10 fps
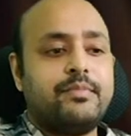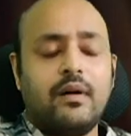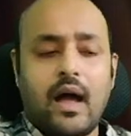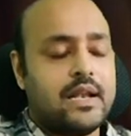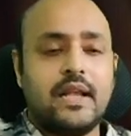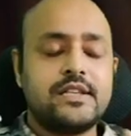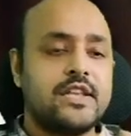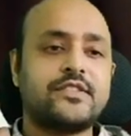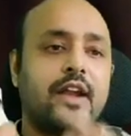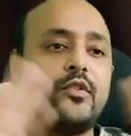I'll
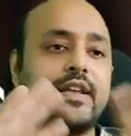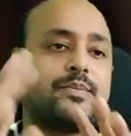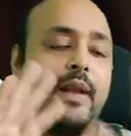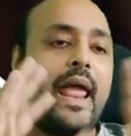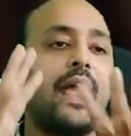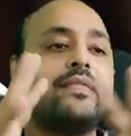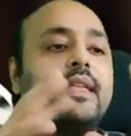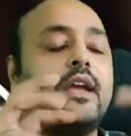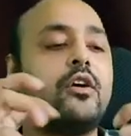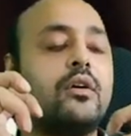just try to explain
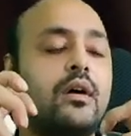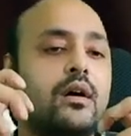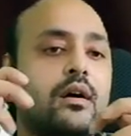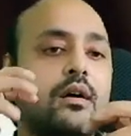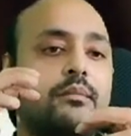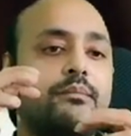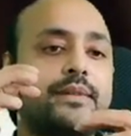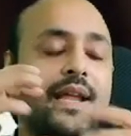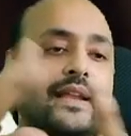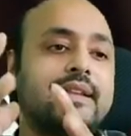the
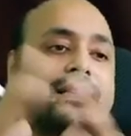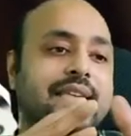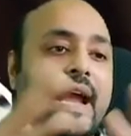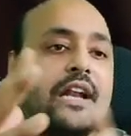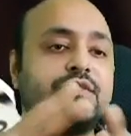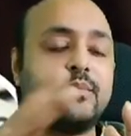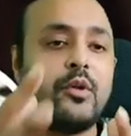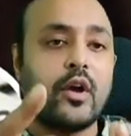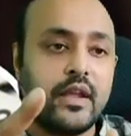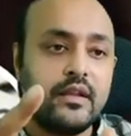technical side of the
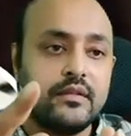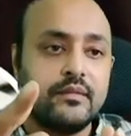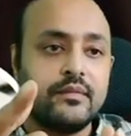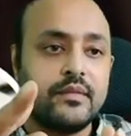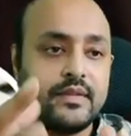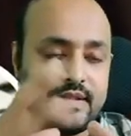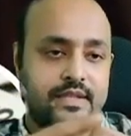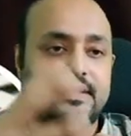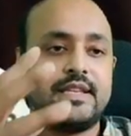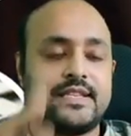blogging.
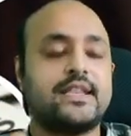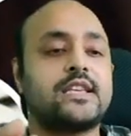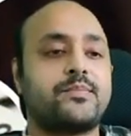This just